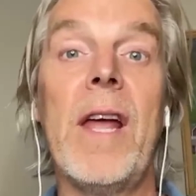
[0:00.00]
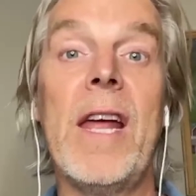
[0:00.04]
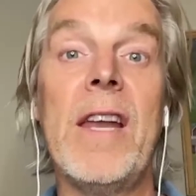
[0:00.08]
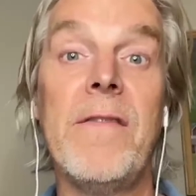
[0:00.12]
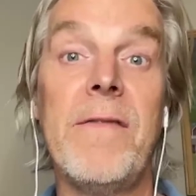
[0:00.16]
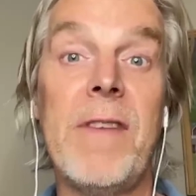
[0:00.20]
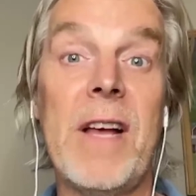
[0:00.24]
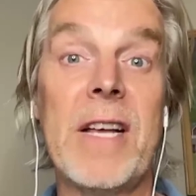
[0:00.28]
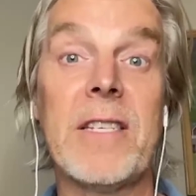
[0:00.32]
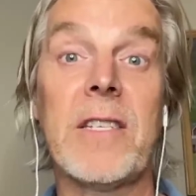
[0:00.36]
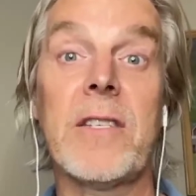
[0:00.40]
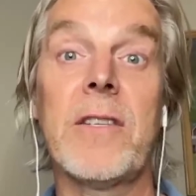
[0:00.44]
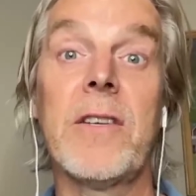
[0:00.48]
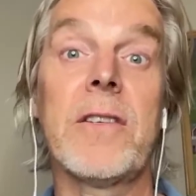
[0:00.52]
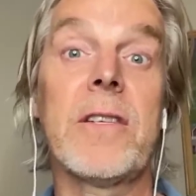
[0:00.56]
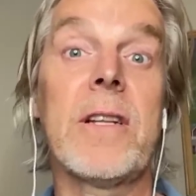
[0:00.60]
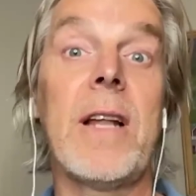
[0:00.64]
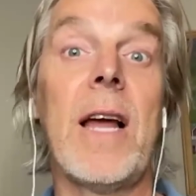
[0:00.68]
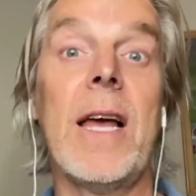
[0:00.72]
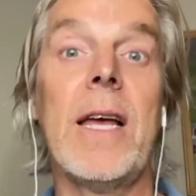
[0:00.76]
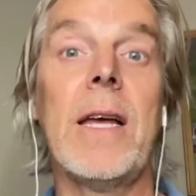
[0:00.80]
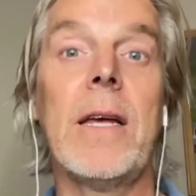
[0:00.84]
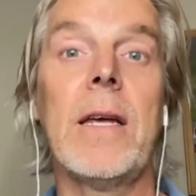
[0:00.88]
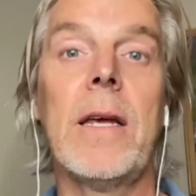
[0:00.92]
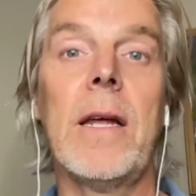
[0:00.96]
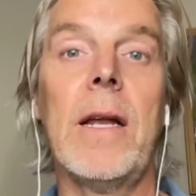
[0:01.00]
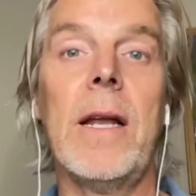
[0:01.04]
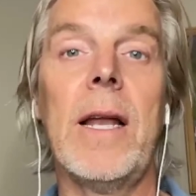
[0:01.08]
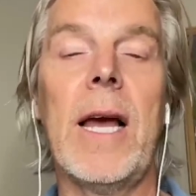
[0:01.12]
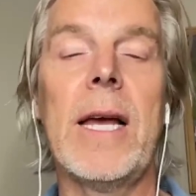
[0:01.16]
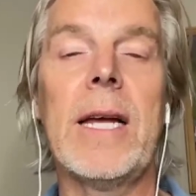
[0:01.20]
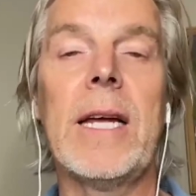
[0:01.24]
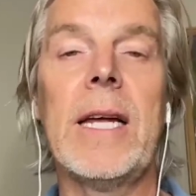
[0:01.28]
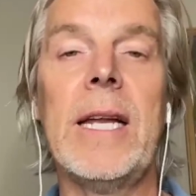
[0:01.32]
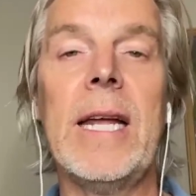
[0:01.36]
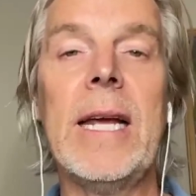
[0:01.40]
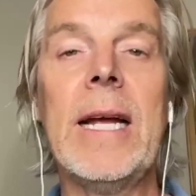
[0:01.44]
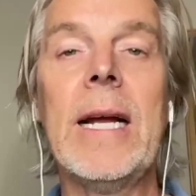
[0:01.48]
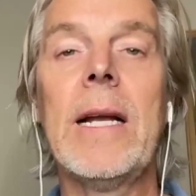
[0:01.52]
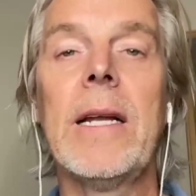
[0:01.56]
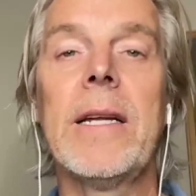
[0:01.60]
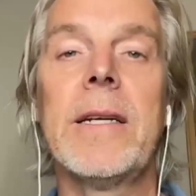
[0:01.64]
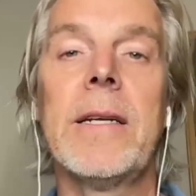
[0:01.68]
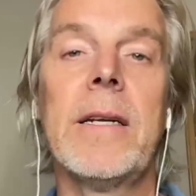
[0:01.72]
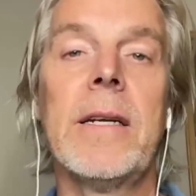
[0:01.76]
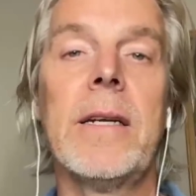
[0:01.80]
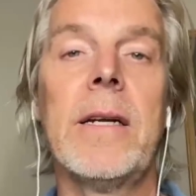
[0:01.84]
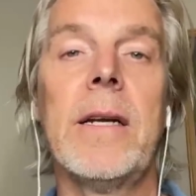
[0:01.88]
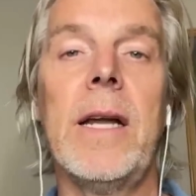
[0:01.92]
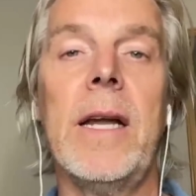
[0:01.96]
investors like in
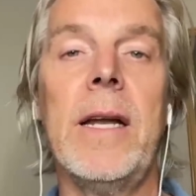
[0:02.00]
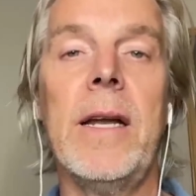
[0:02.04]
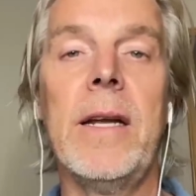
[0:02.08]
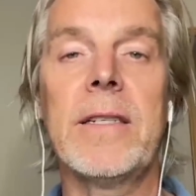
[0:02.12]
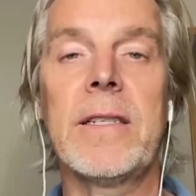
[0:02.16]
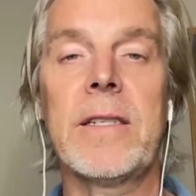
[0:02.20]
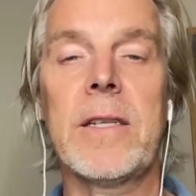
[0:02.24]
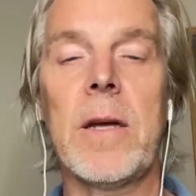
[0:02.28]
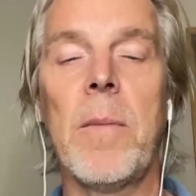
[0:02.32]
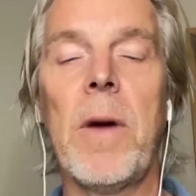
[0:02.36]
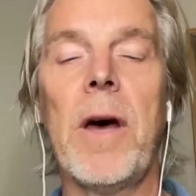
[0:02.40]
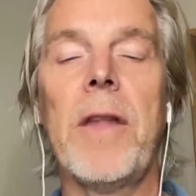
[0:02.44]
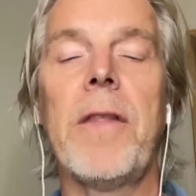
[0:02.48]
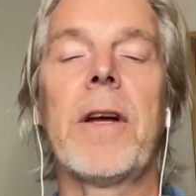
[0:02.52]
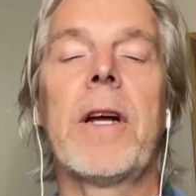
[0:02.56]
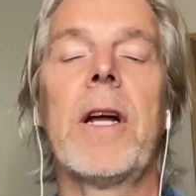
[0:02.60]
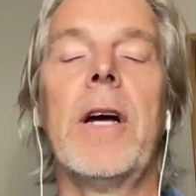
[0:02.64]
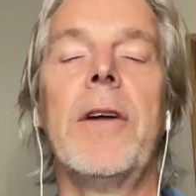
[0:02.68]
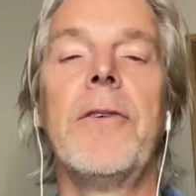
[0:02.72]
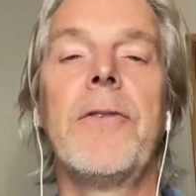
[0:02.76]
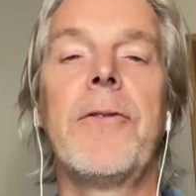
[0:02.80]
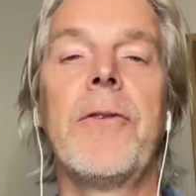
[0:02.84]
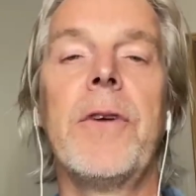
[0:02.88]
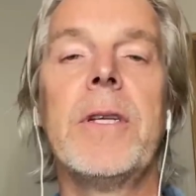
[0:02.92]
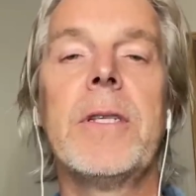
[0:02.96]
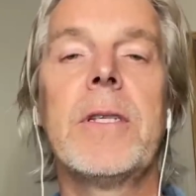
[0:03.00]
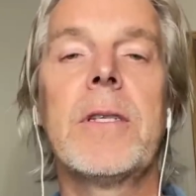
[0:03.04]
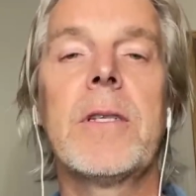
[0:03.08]
England and in some other countries.